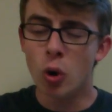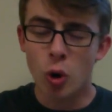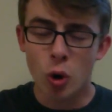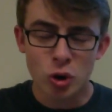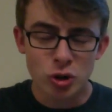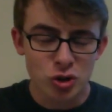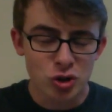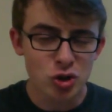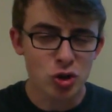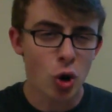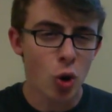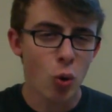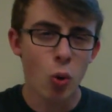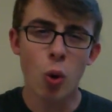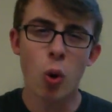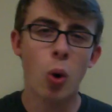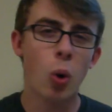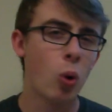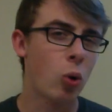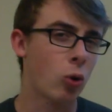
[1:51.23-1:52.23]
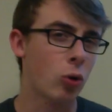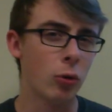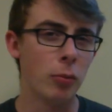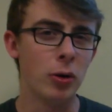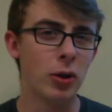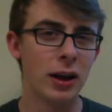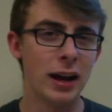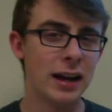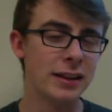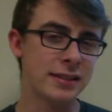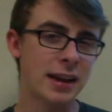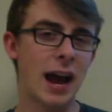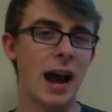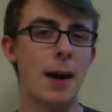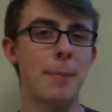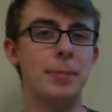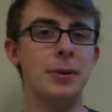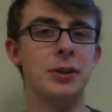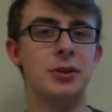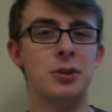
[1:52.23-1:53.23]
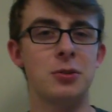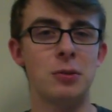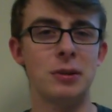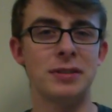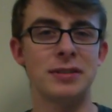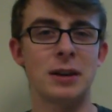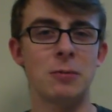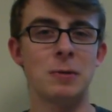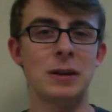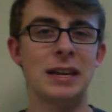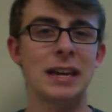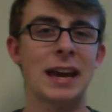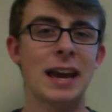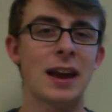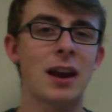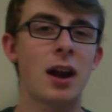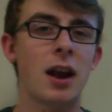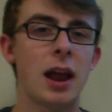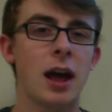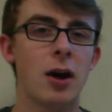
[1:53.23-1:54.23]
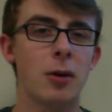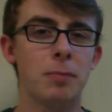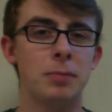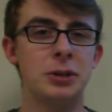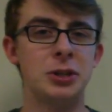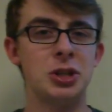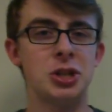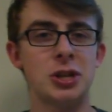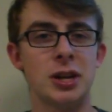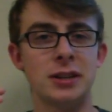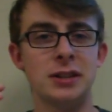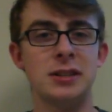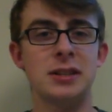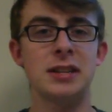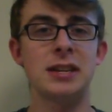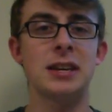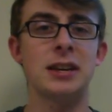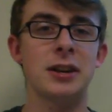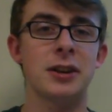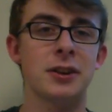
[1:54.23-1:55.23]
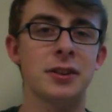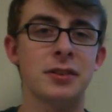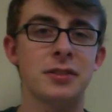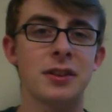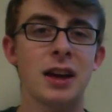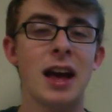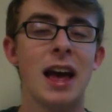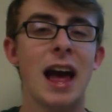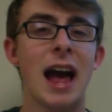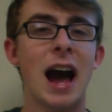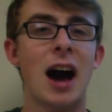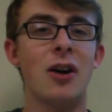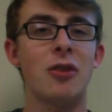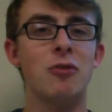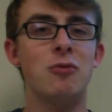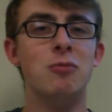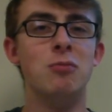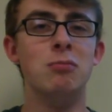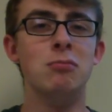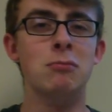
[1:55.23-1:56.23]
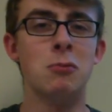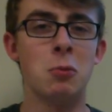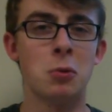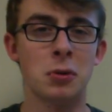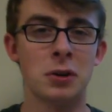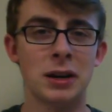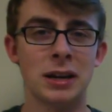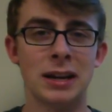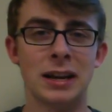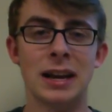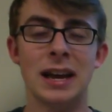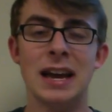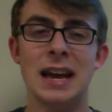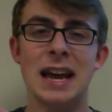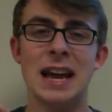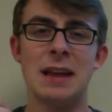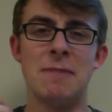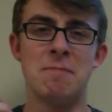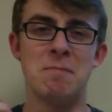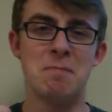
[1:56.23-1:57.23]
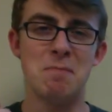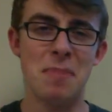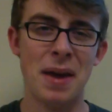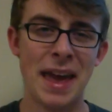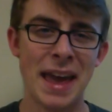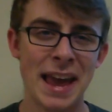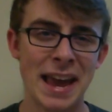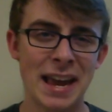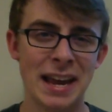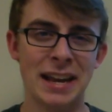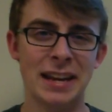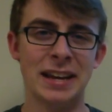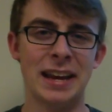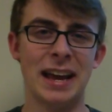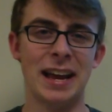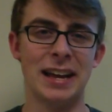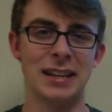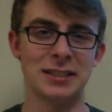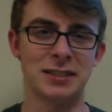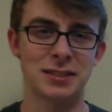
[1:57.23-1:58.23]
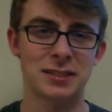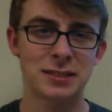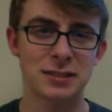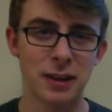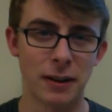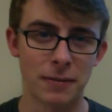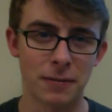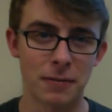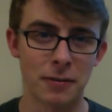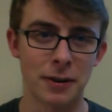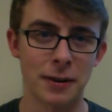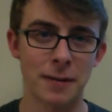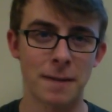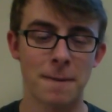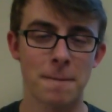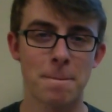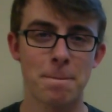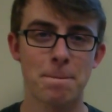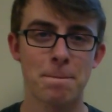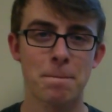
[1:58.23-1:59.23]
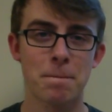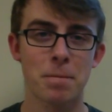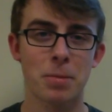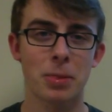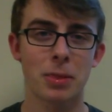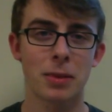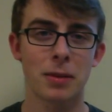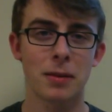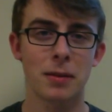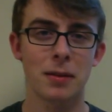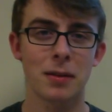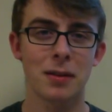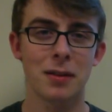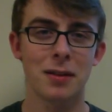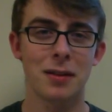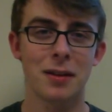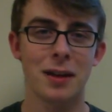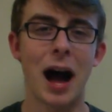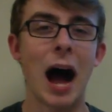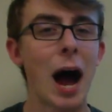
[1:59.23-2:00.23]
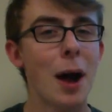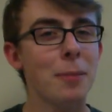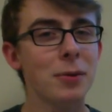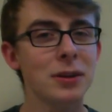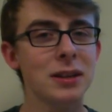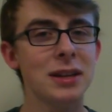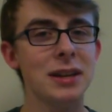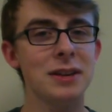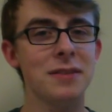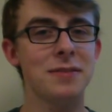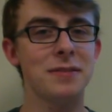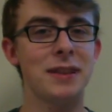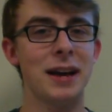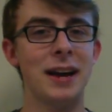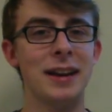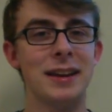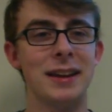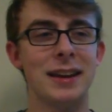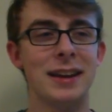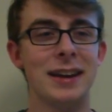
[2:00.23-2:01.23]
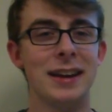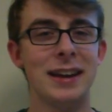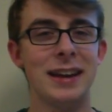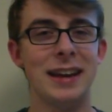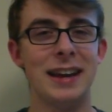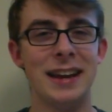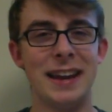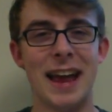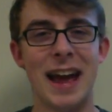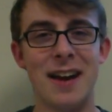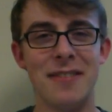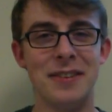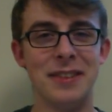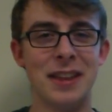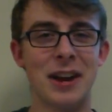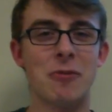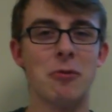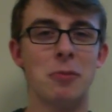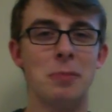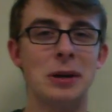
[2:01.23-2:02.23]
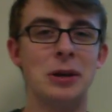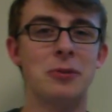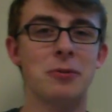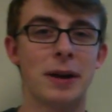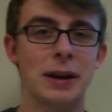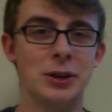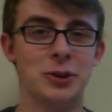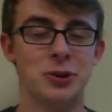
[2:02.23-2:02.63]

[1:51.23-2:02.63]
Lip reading: so horrible has happened to us that we cannot help but shed tears out of mourning and pain and suffering. I believe that in heaven there will be great